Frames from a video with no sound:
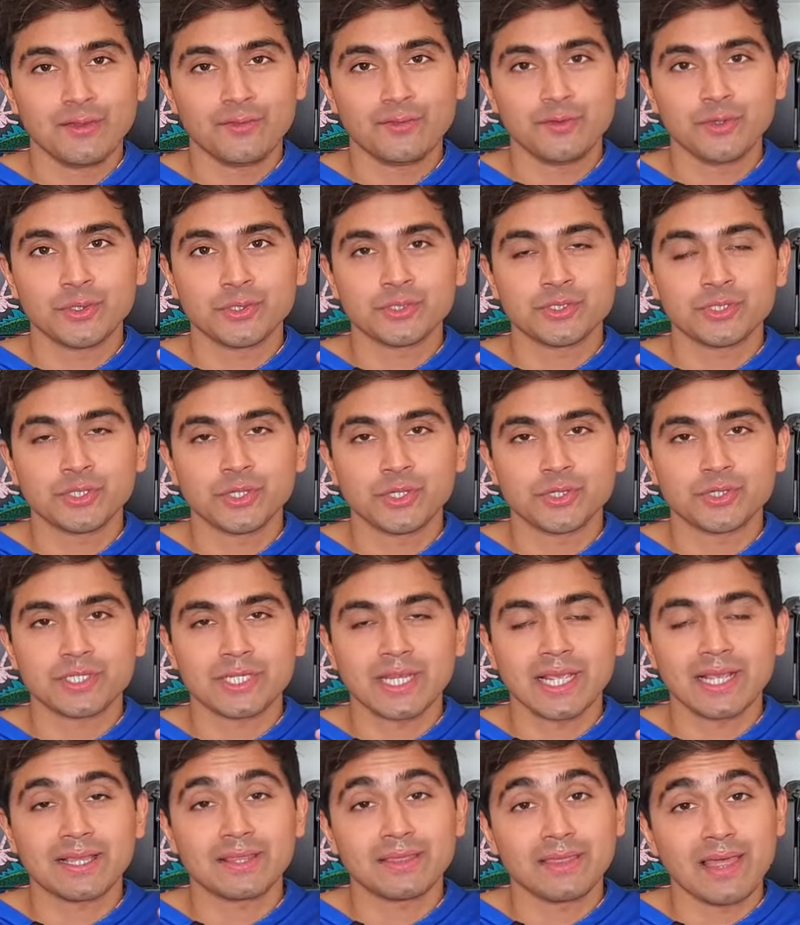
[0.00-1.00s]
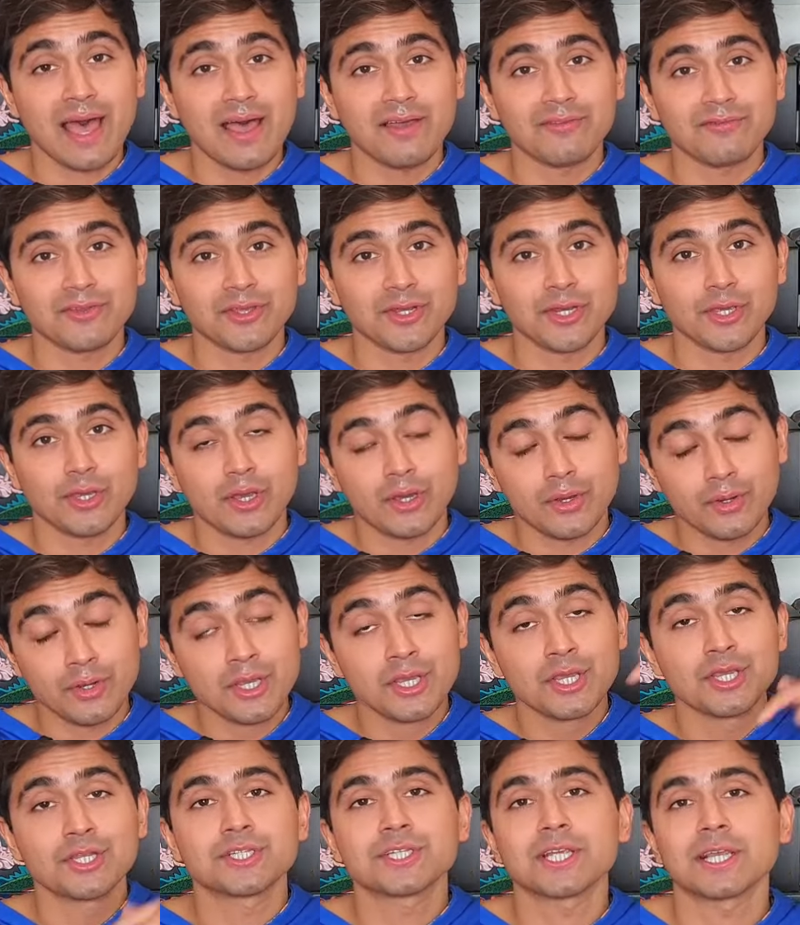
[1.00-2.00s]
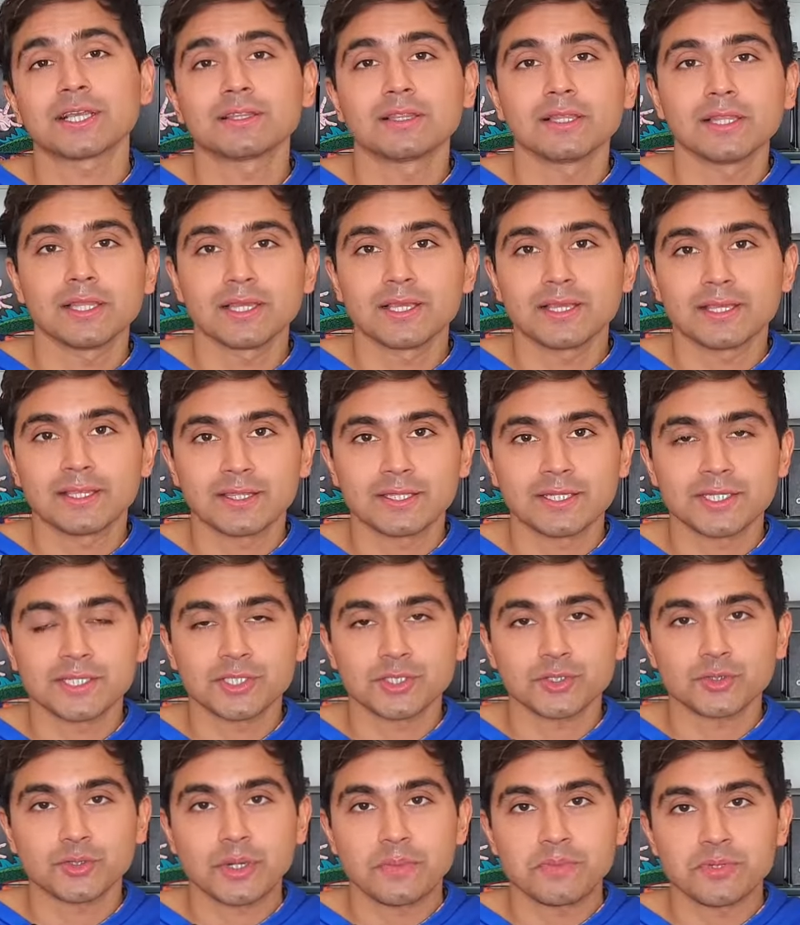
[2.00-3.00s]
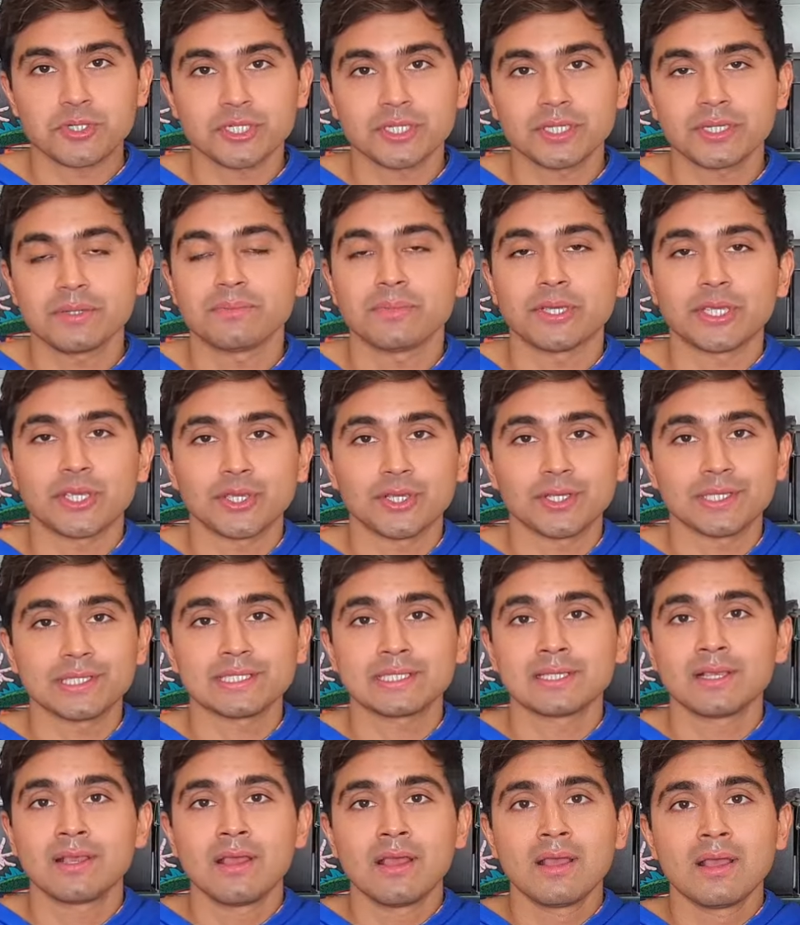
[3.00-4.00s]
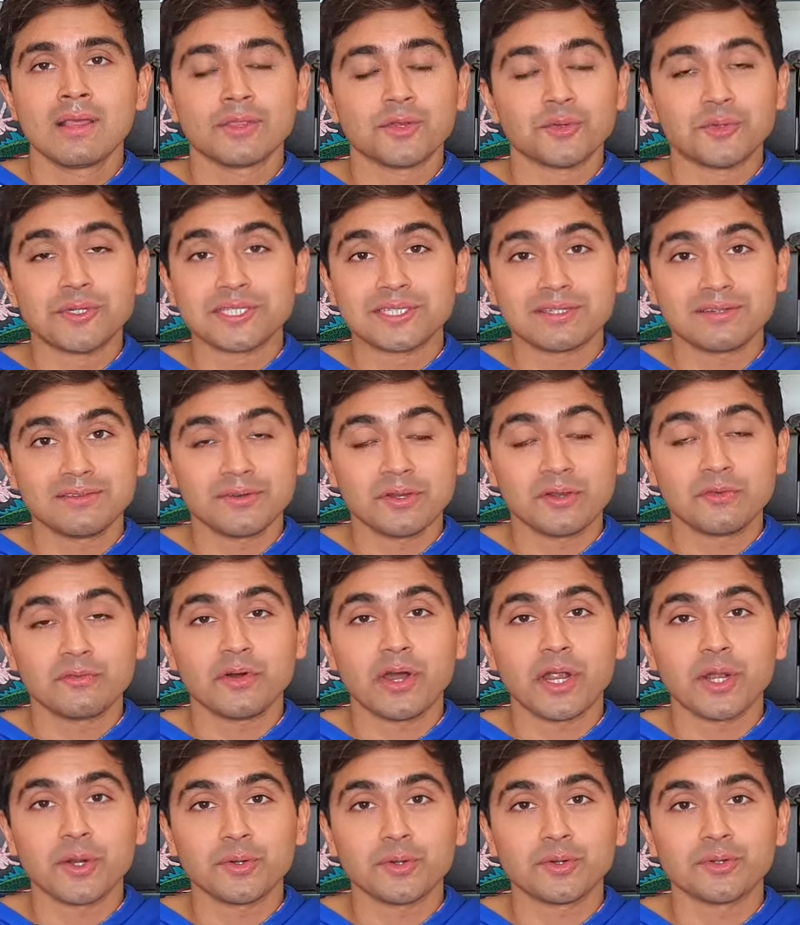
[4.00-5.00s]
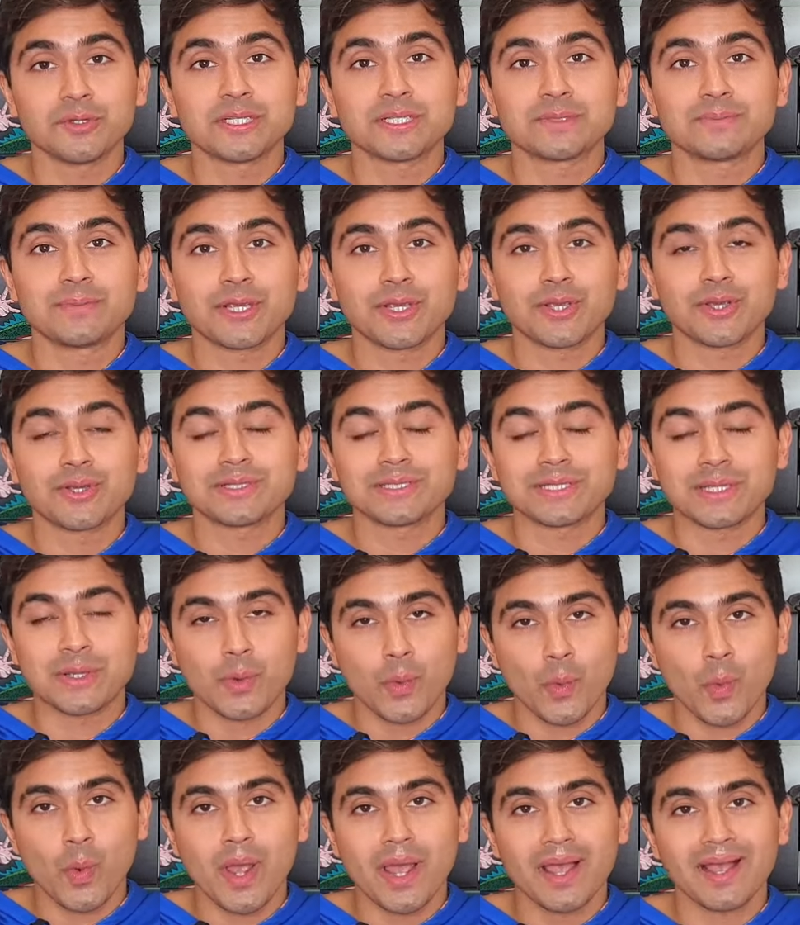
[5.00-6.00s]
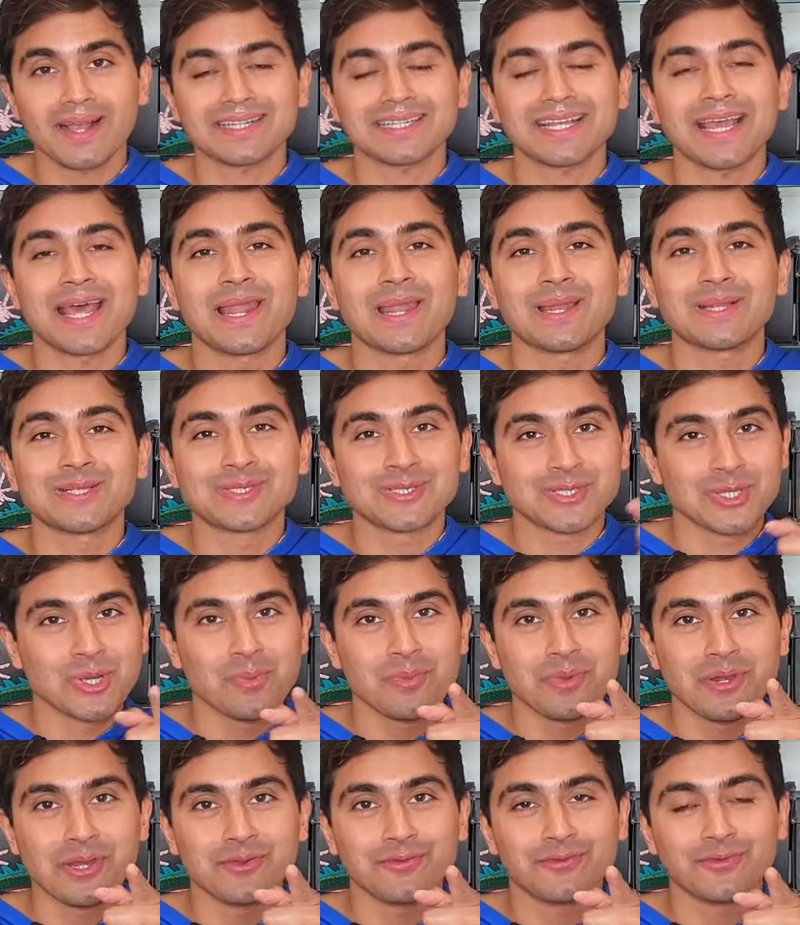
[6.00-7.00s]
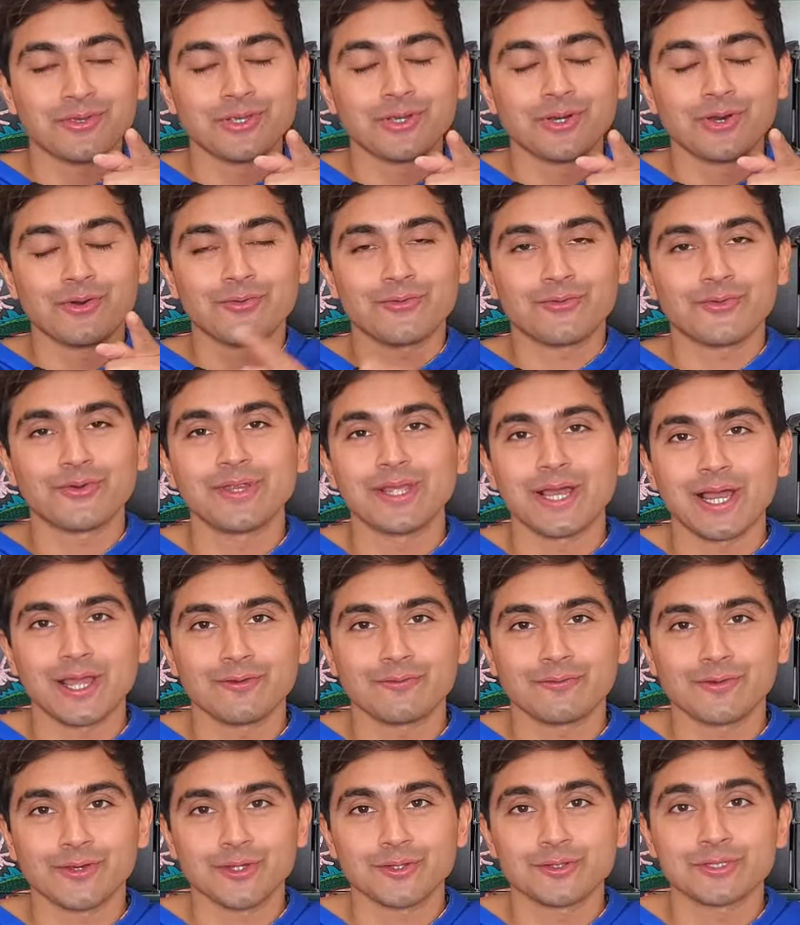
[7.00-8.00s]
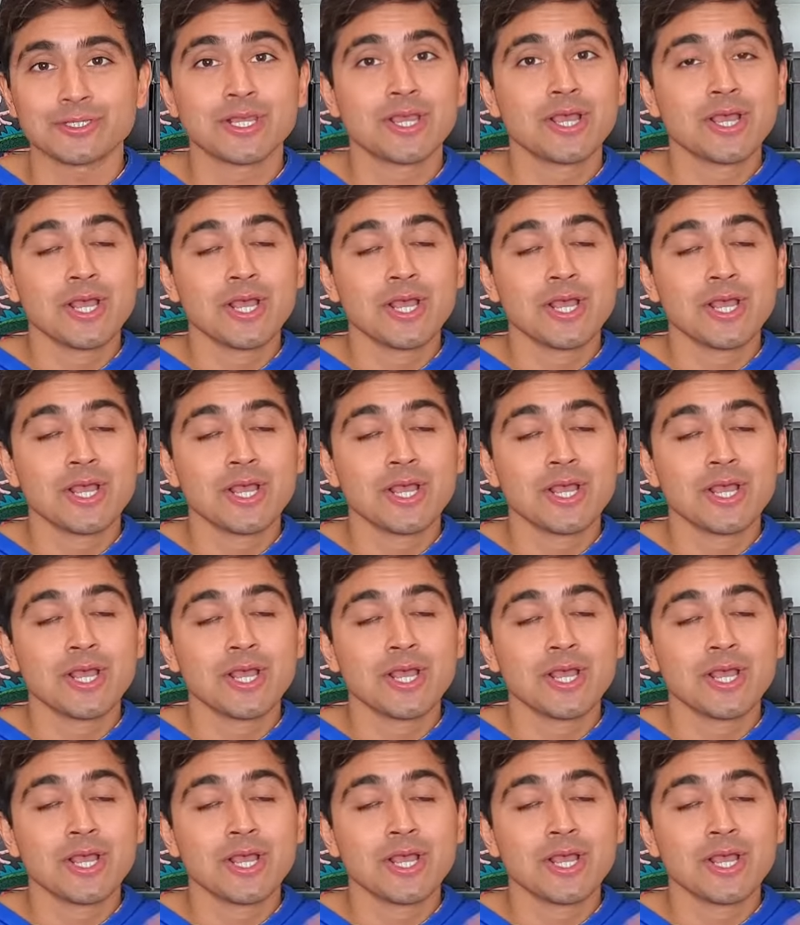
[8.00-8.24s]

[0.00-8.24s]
If you want to go check that video out, check the link in the description, because the reason it went viral is because it worked and so many of you got free iPhones.